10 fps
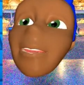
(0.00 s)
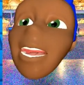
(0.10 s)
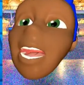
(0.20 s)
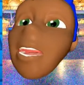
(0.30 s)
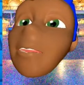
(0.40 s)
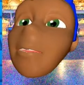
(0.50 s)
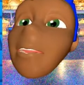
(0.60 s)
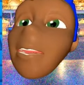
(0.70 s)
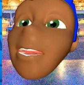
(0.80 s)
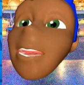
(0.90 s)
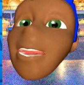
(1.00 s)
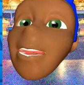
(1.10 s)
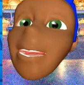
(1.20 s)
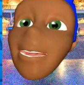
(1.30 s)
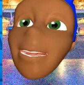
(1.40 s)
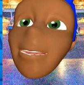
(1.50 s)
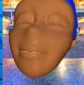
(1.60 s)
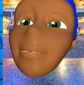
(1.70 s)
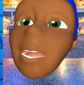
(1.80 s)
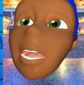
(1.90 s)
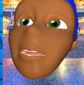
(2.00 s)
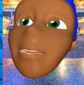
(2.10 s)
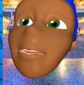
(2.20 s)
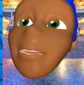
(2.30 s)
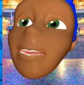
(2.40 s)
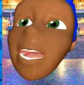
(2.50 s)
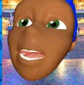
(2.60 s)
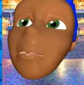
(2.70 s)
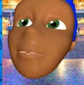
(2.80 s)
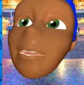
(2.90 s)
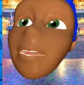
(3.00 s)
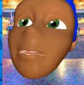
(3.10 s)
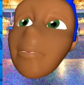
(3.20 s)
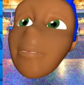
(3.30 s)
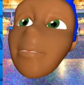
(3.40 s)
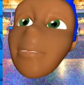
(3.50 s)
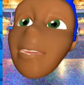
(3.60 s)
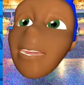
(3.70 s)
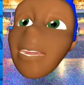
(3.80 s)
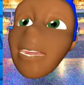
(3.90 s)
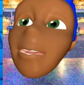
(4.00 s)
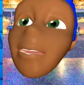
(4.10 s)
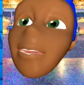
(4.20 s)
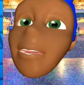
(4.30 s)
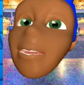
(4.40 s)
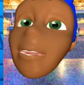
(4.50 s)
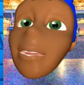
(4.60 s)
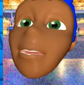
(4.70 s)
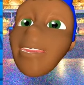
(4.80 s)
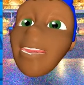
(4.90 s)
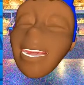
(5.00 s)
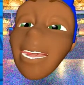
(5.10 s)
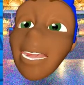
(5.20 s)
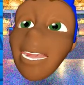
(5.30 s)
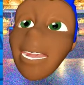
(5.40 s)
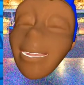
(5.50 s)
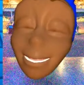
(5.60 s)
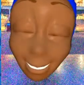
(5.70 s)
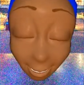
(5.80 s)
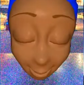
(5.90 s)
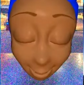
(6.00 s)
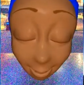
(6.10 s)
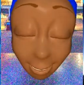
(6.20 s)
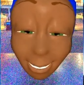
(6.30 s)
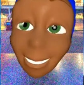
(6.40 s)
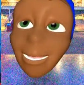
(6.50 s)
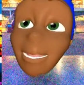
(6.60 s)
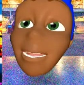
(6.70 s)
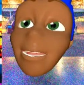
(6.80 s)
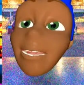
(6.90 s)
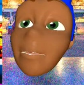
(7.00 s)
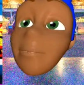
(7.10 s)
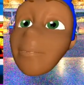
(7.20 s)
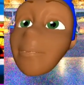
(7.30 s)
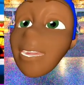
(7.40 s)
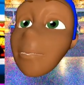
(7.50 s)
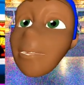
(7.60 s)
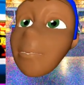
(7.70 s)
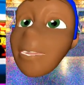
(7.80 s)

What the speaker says: now is on top of this, yes, guys. I'm flubbing.